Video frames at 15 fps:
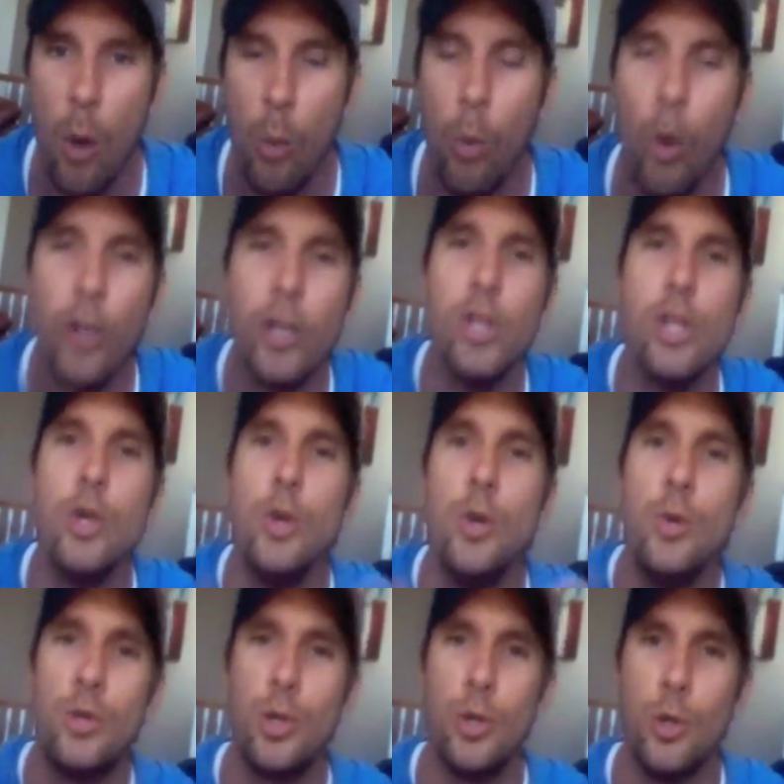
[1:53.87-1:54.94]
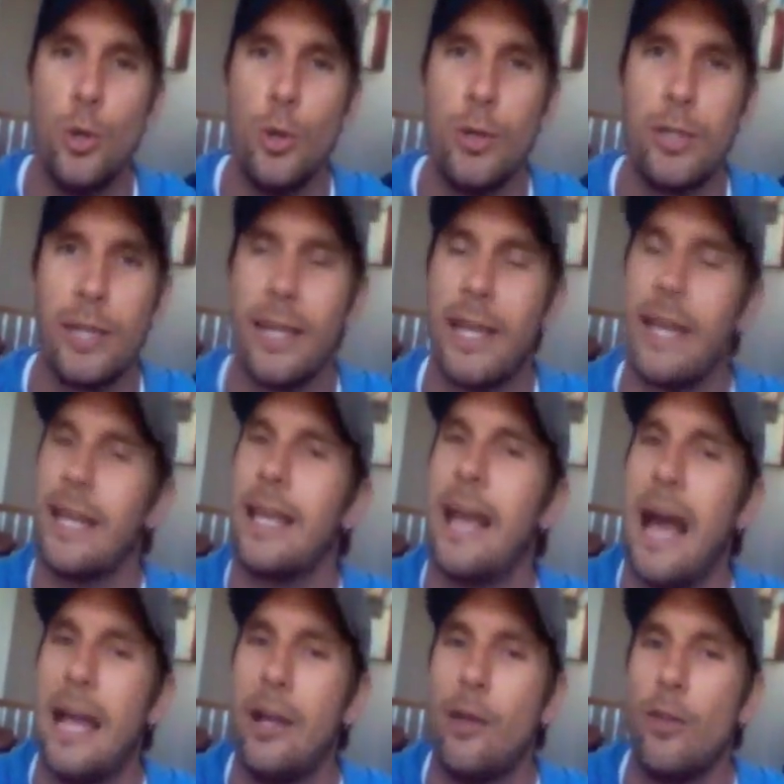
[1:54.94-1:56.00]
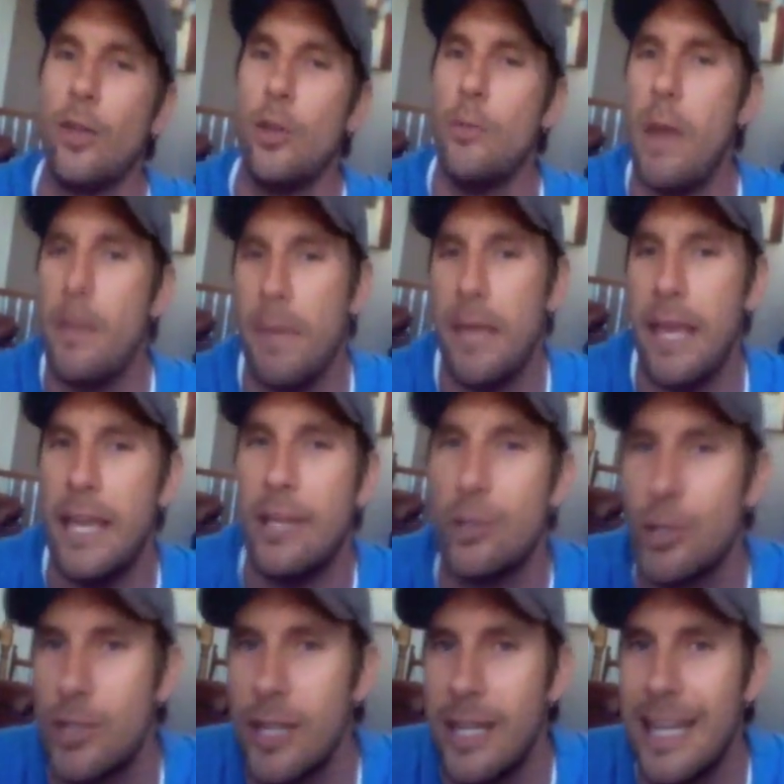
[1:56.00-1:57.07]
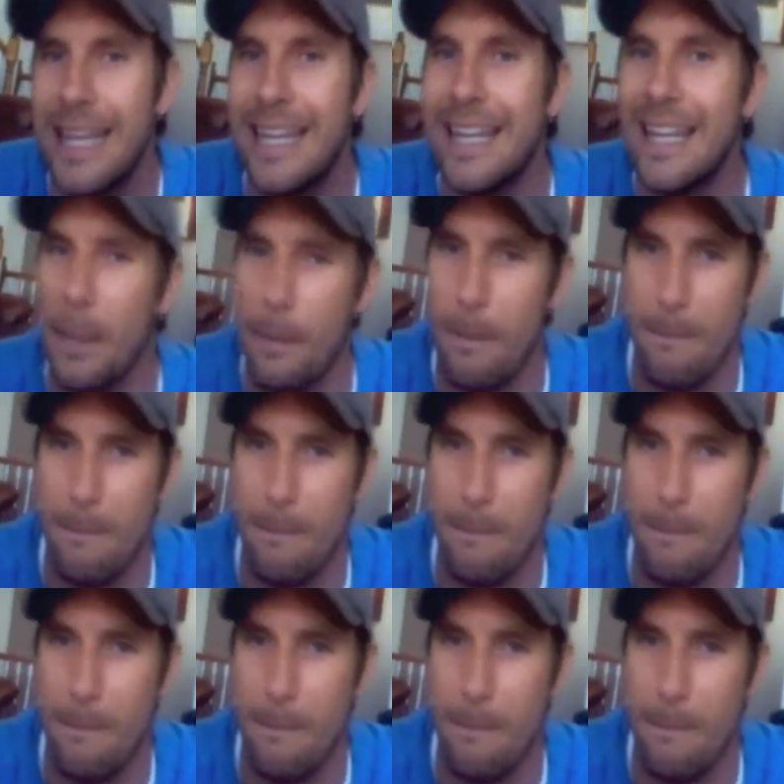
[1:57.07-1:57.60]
what do you do to let a guy know that you may be interested in him?